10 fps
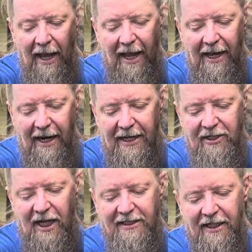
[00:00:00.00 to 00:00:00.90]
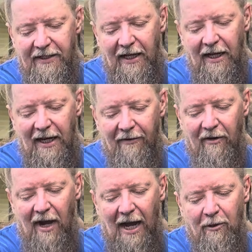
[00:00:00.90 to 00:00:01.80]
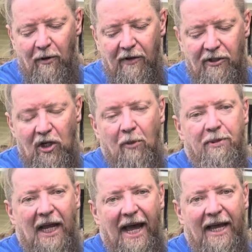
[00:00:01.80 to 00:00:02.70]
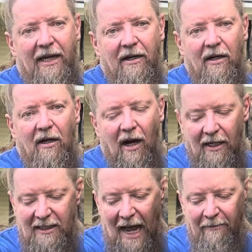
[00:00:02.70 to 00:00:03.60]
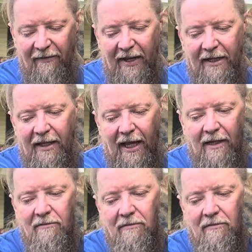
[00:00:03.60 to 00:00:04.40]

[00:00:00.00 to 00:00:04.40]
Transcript: and I adjusted the lever rod where there's no plate on top of it, and